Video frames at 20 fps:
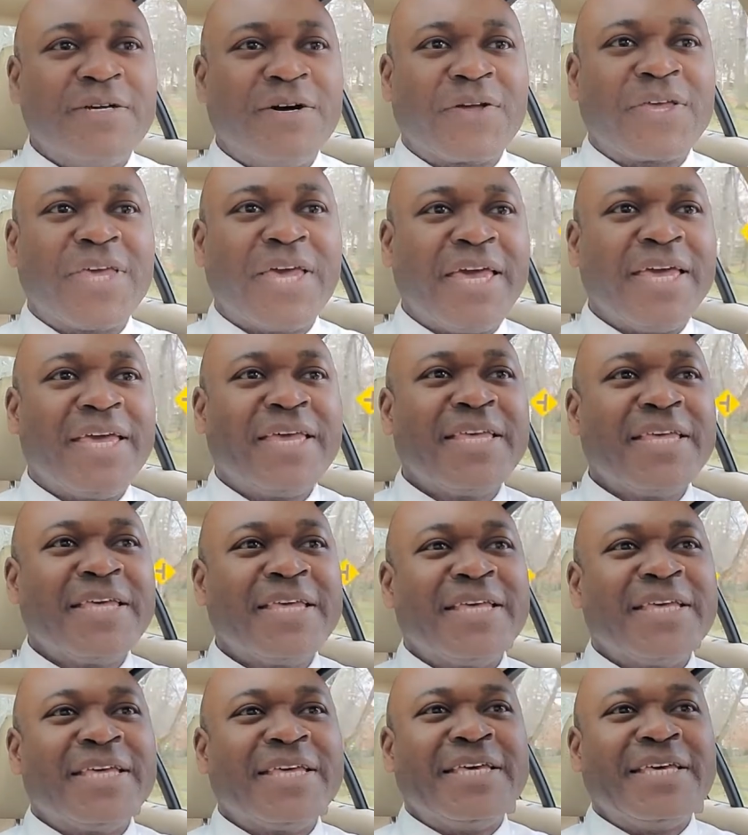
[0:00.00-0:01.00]
Okay,
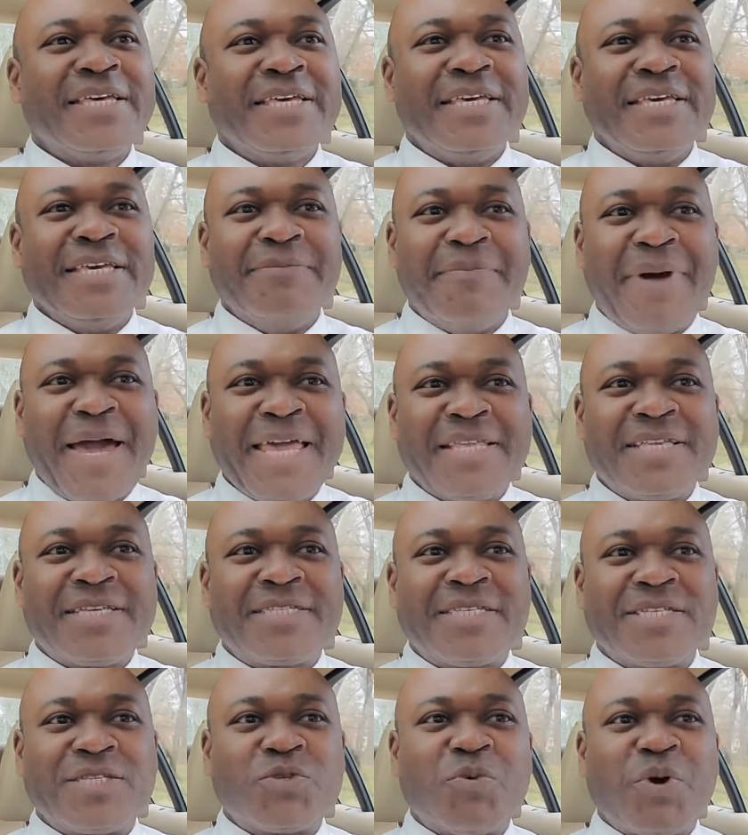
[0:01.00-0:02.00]
in my
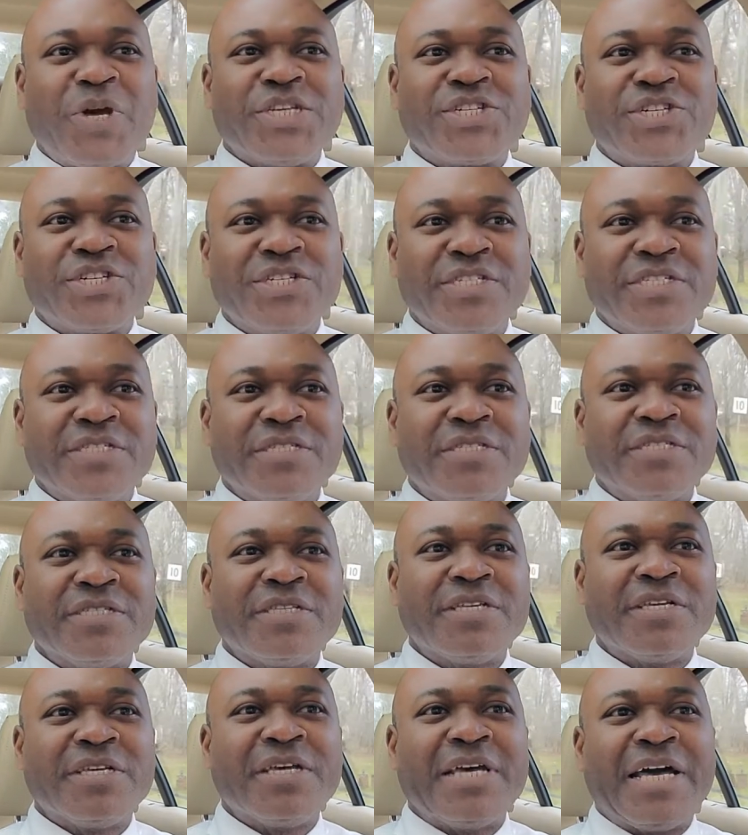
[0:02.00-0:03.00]
situation,
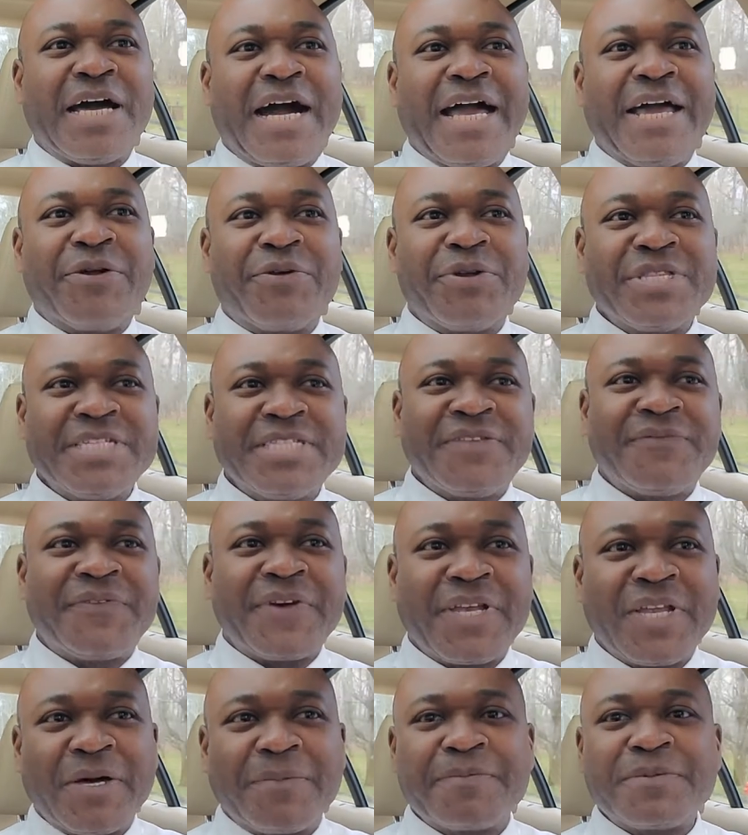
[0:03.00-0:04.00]
I already
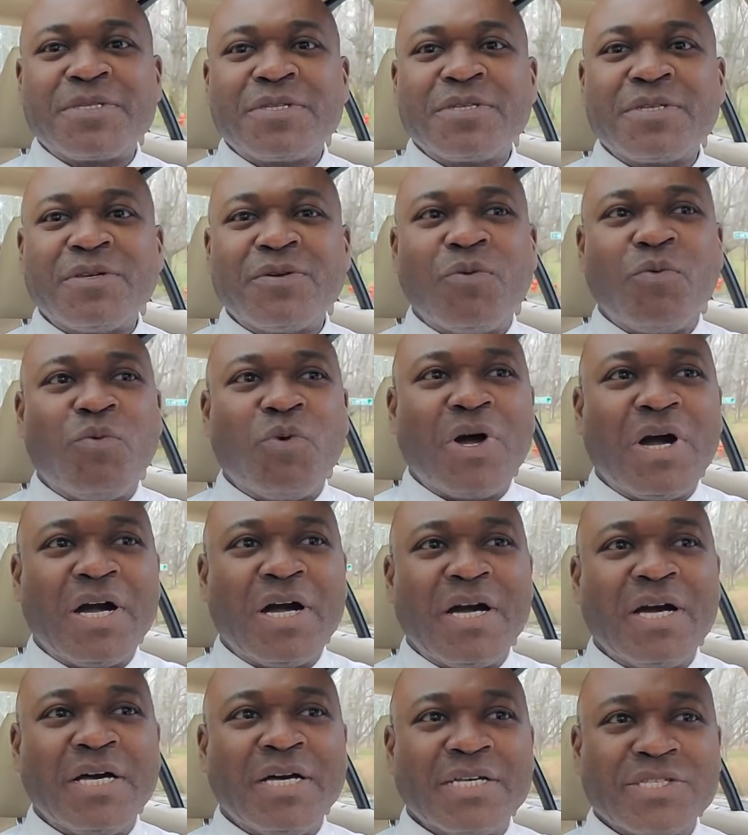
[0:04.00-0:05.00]
developed
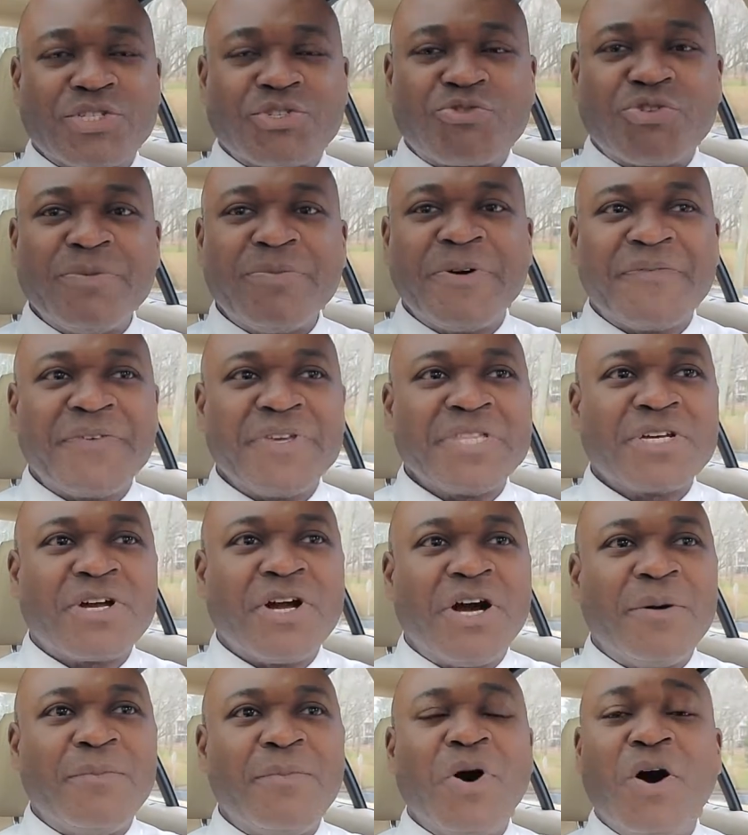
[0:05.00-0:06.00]
a stream of
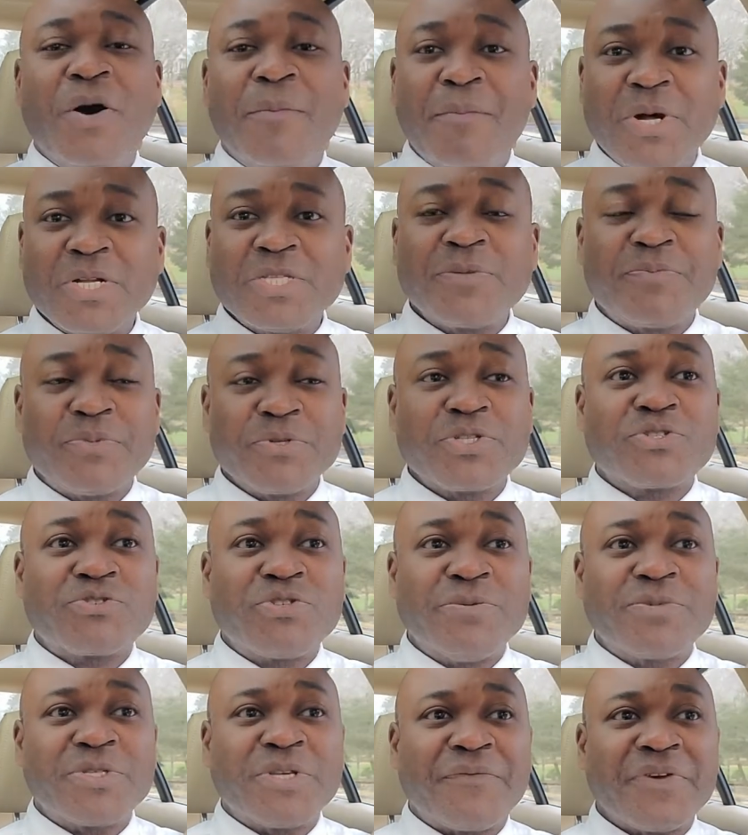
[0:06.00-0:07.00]
income, or multiple
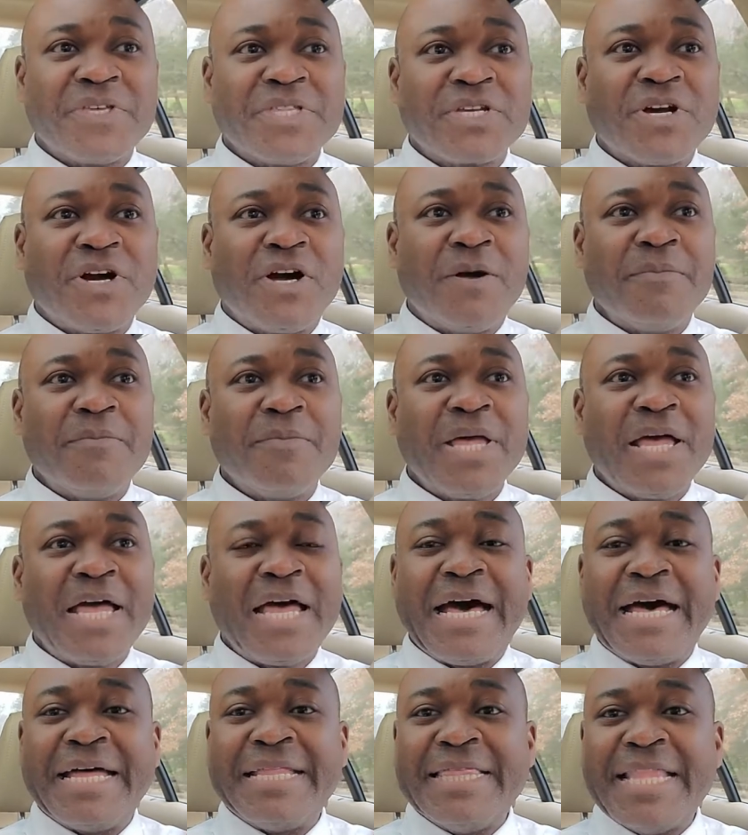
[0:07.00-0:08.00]
streams of income,
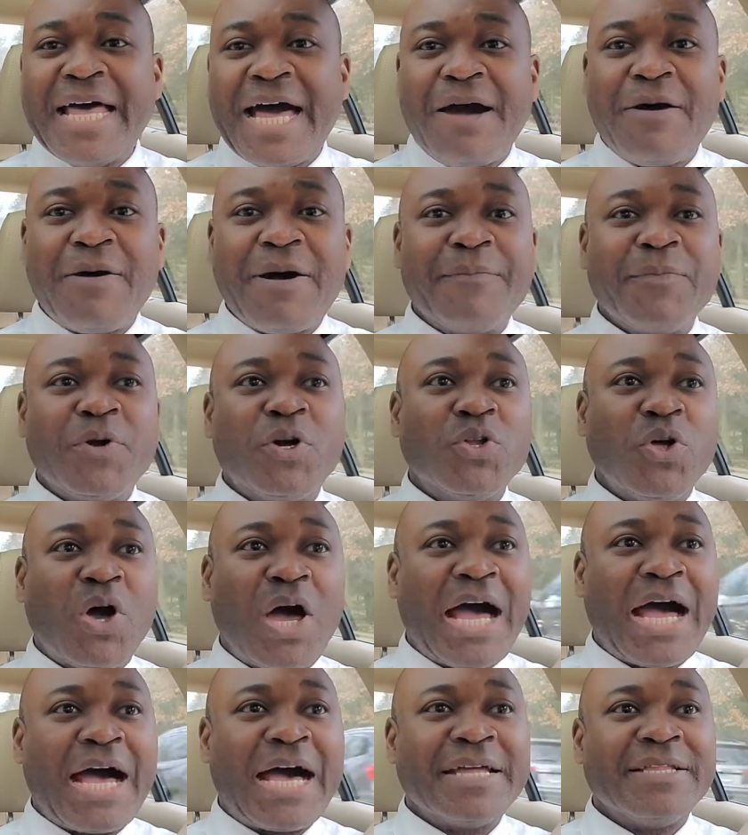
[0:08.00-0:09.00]
and now I'm going to
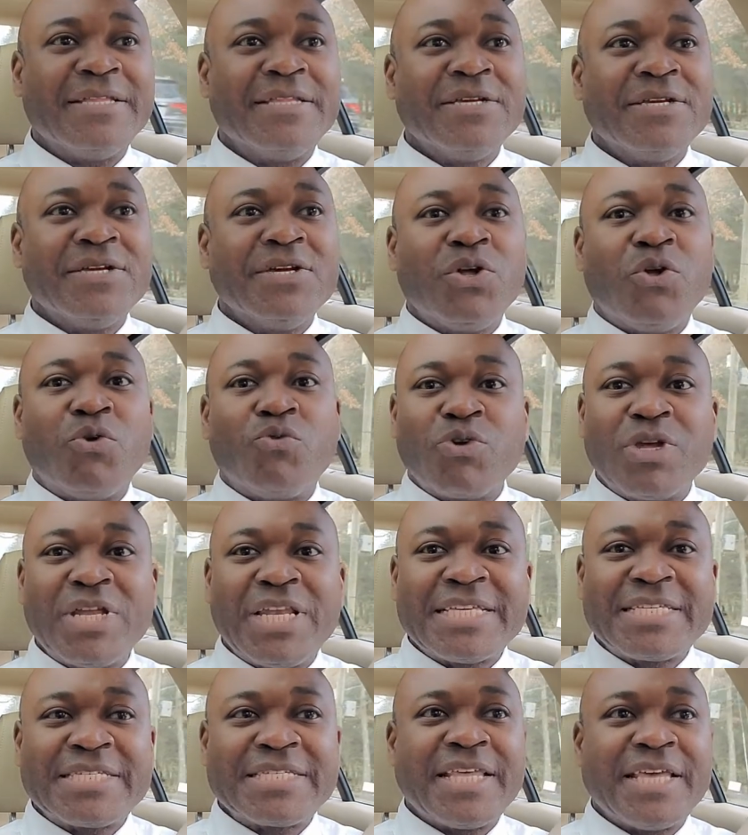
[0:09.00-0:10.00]
add real
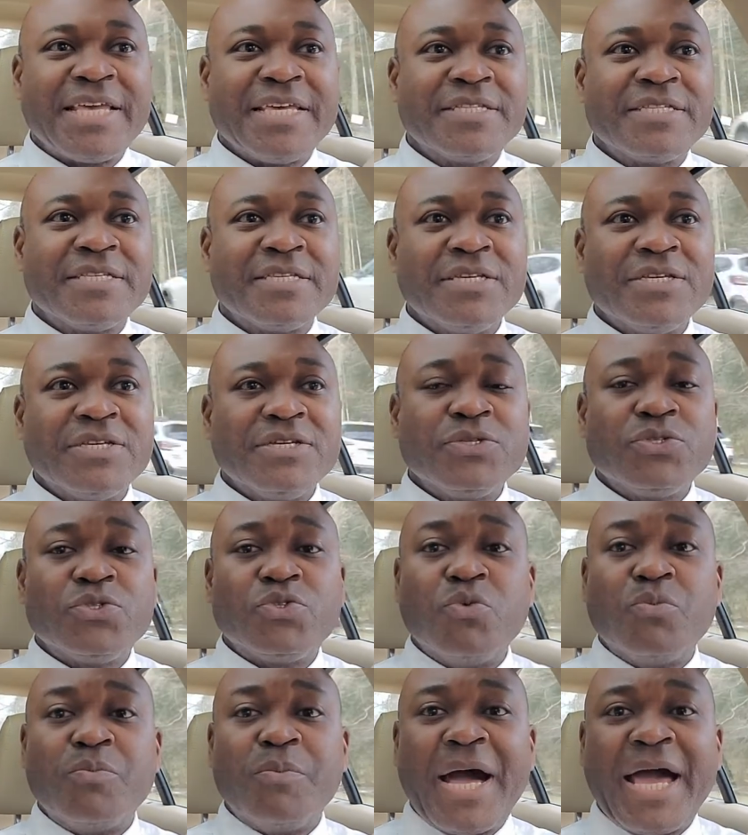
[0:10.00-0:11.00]
estate
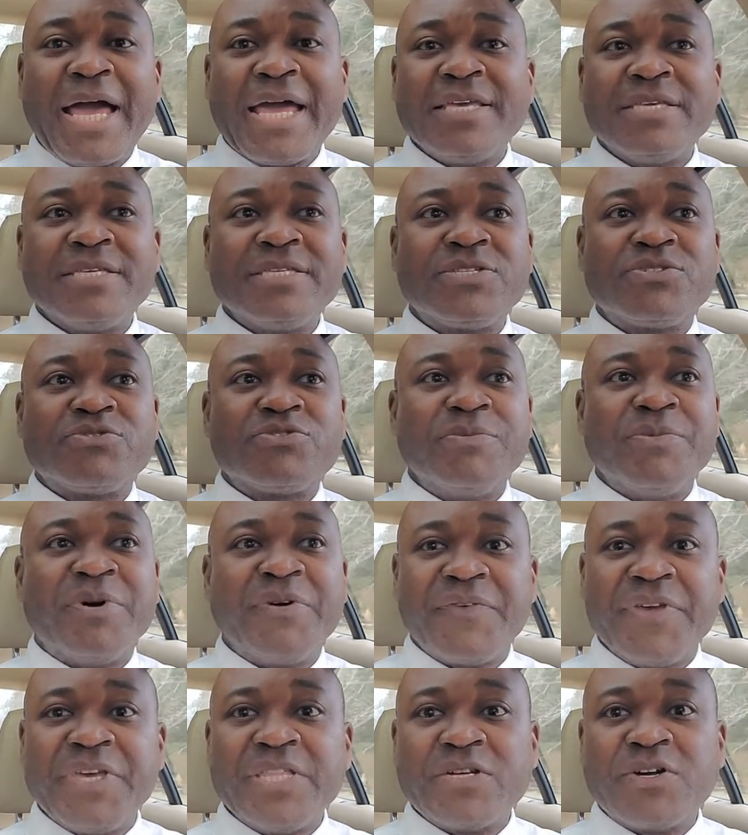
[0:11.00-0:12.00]
to my stream
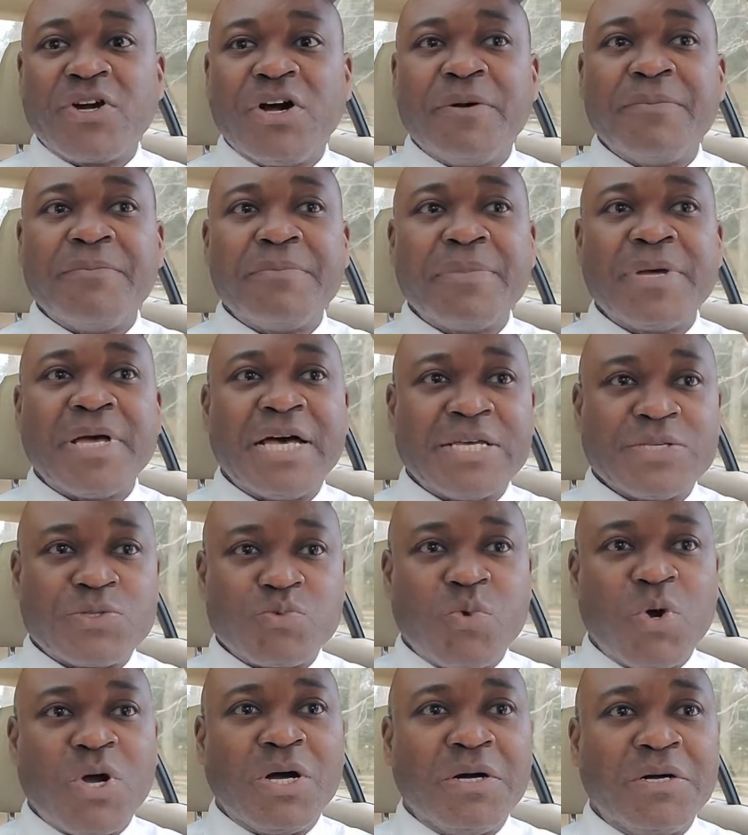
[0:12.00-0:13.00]
of income as
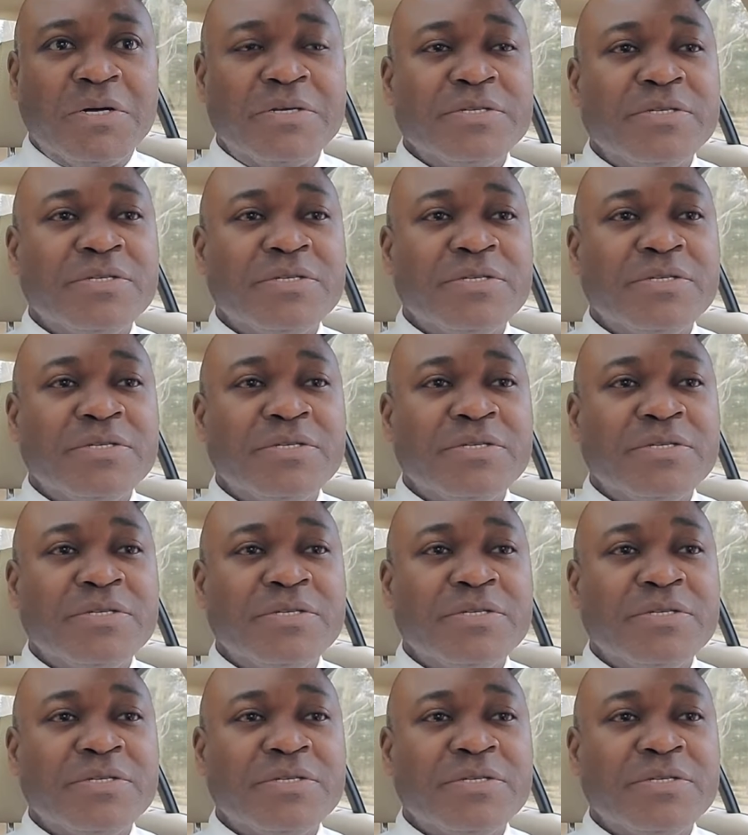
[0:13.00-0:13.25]
well.